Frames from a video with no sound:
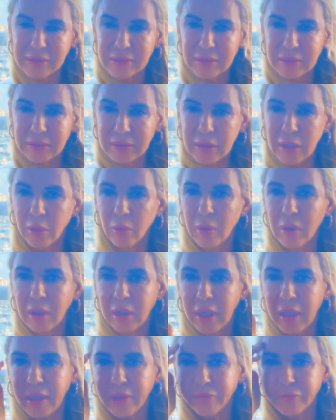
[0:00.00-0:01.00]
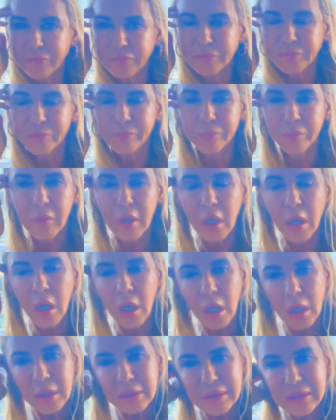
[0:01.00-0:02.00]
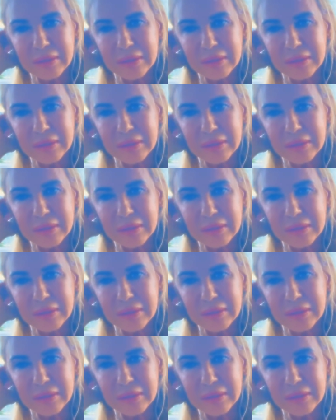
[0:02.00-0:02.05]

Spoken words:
in our life. The